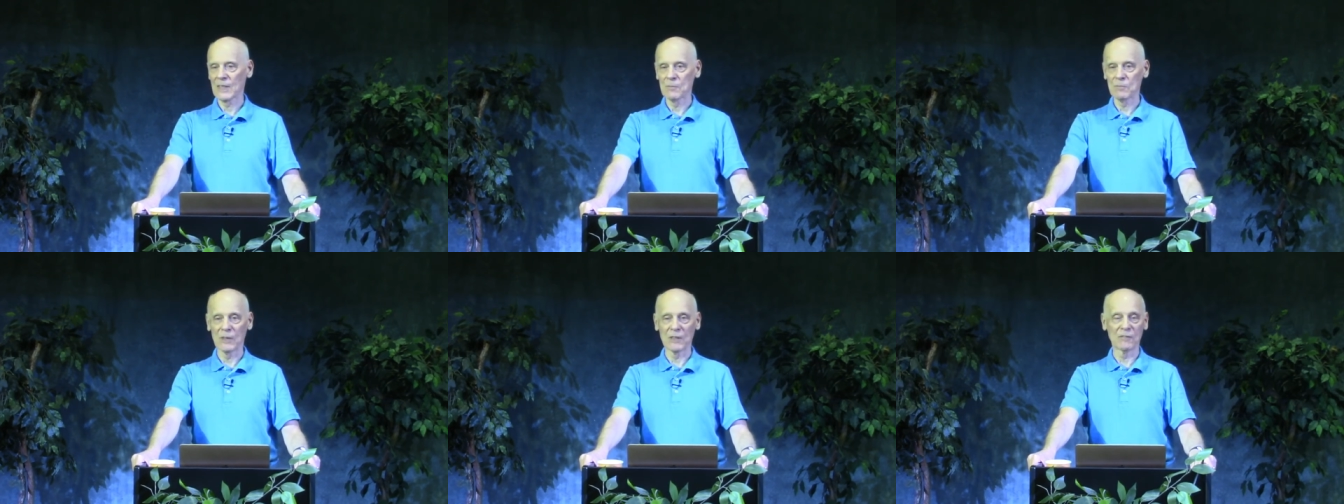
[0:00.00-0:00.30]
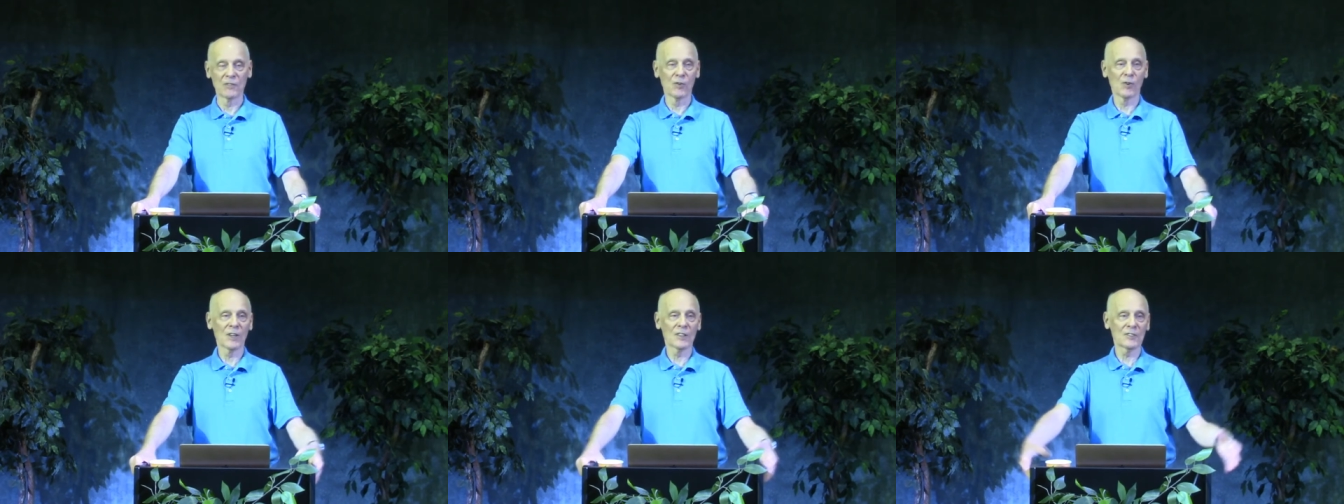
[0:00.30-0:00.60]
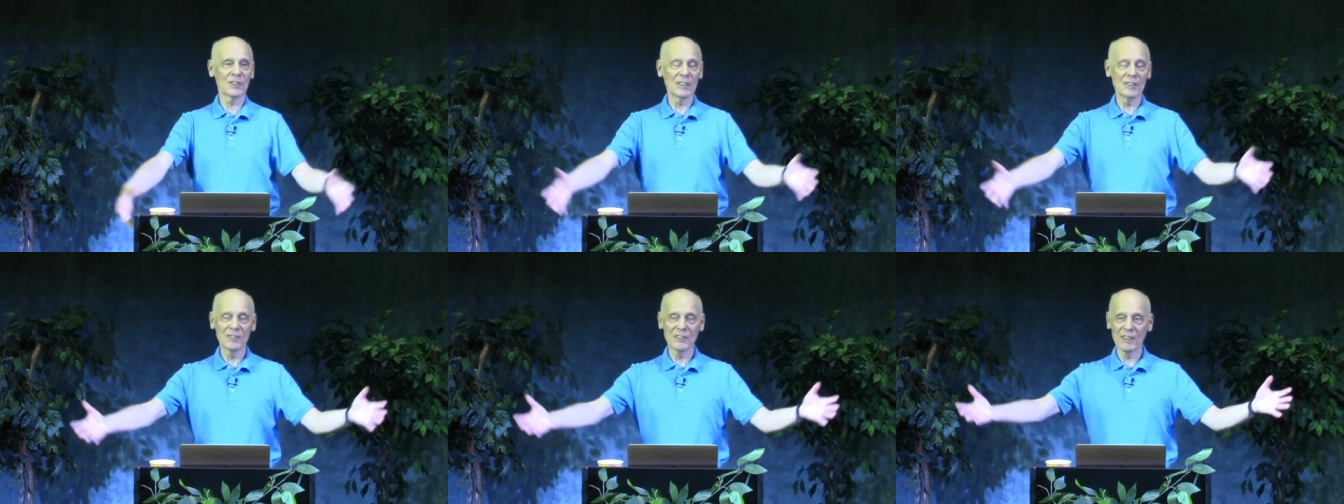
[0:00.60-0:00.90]
But if you want
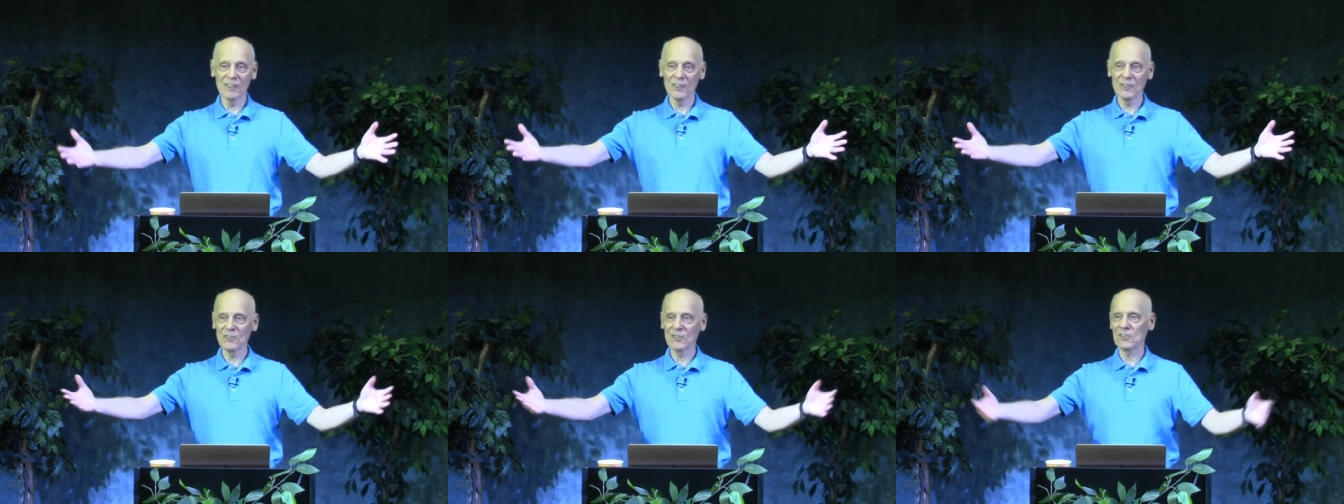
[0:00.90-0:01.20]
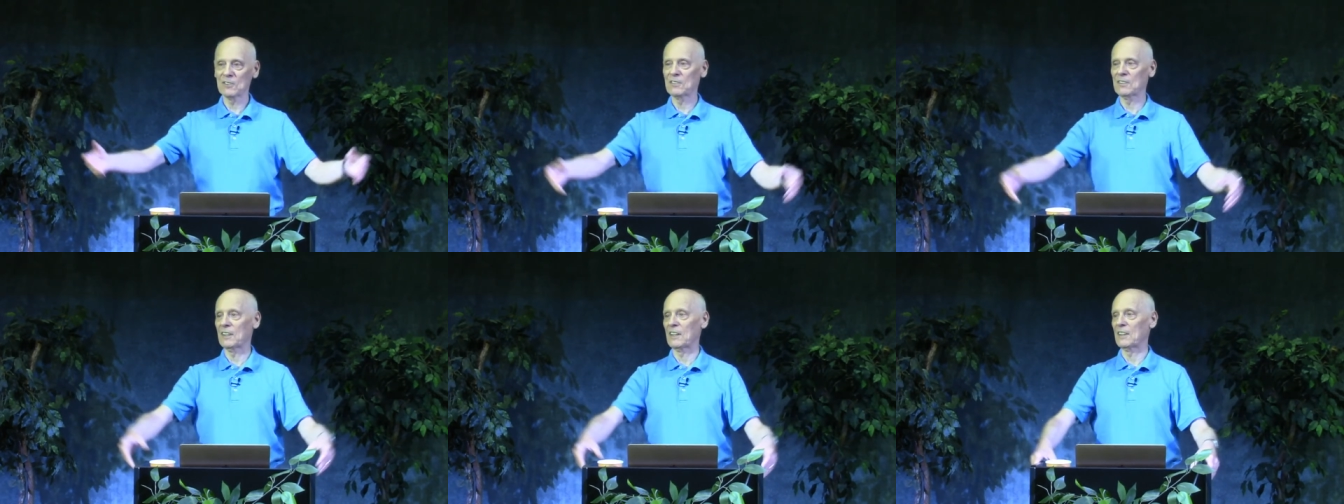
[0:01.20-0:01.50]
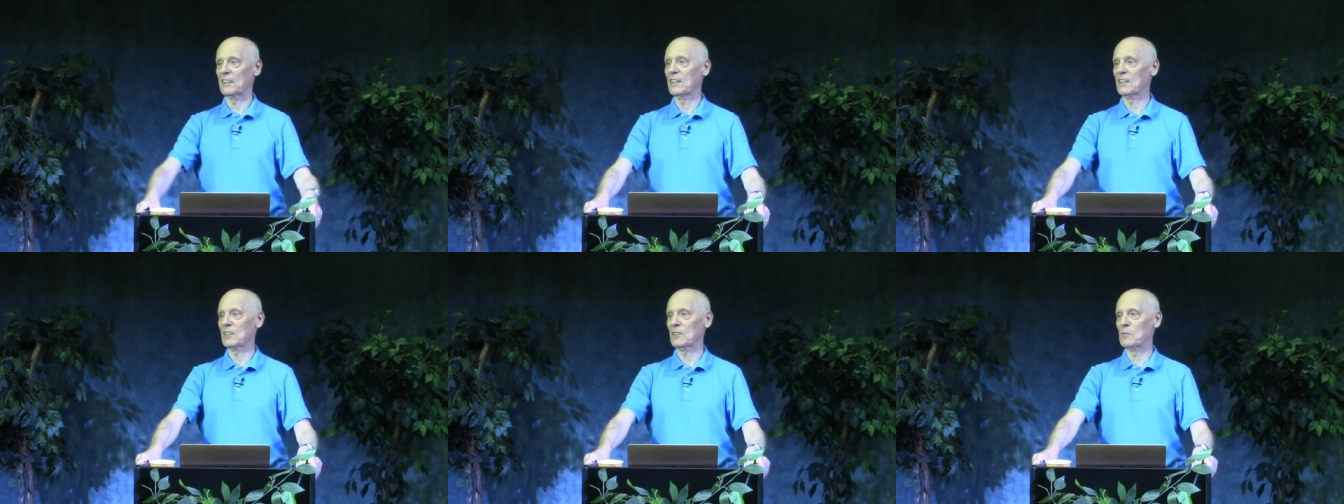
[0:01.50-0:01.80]
details, uh,
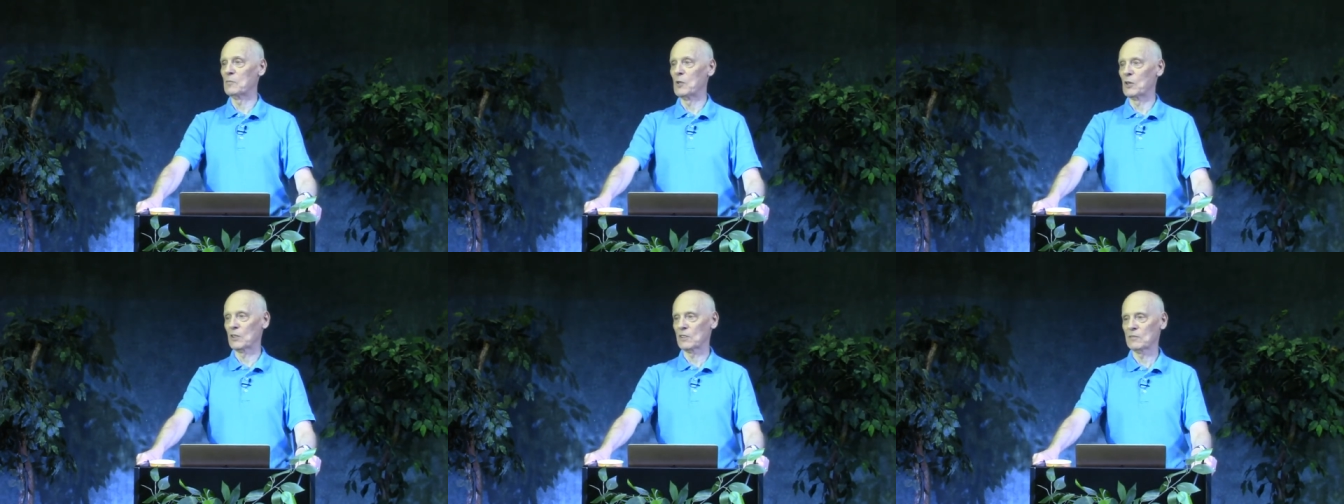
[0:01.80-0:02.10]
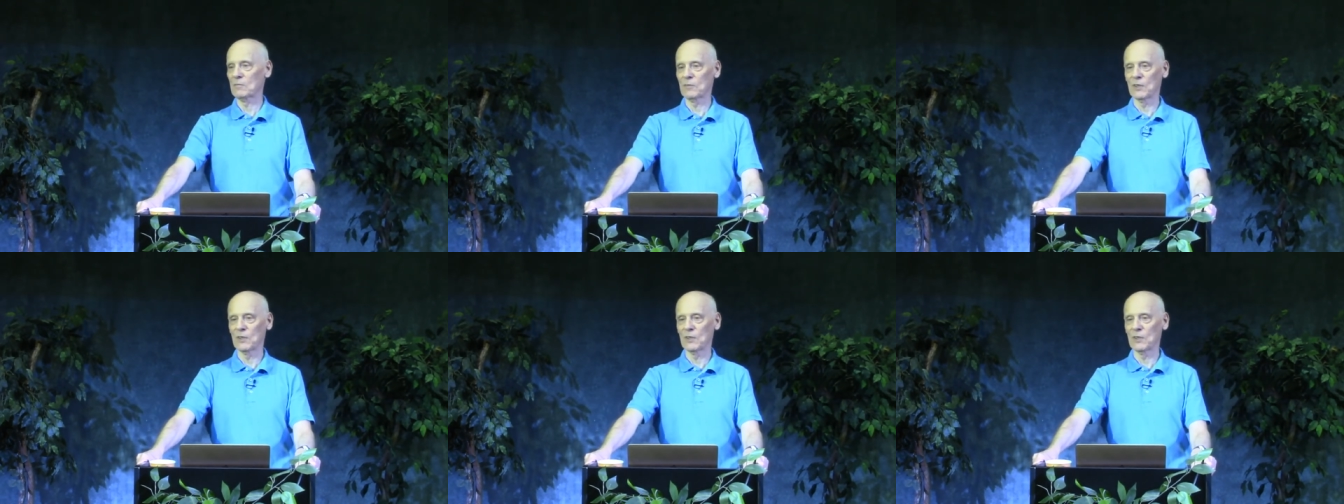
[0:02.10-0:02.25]
get the book